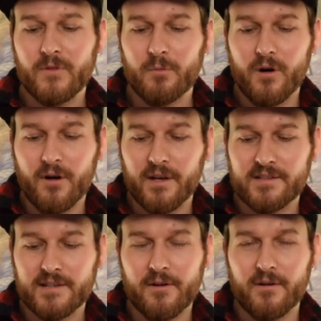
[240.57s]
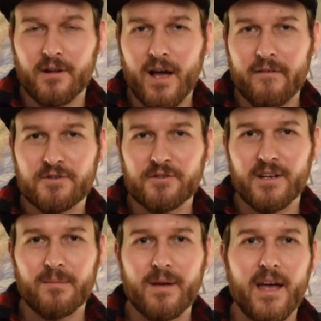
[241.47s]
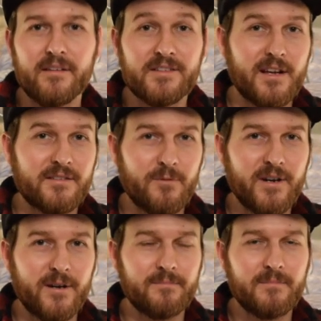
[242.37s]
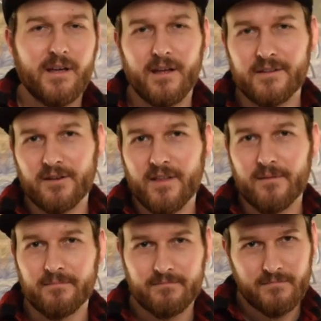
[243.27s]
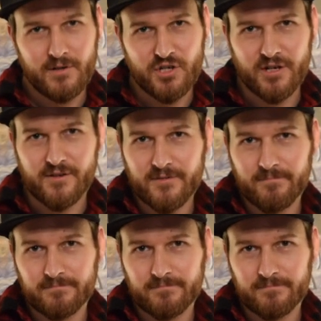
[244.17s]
we'll all get together on a live stream and discuss the winner. Until then, cheers.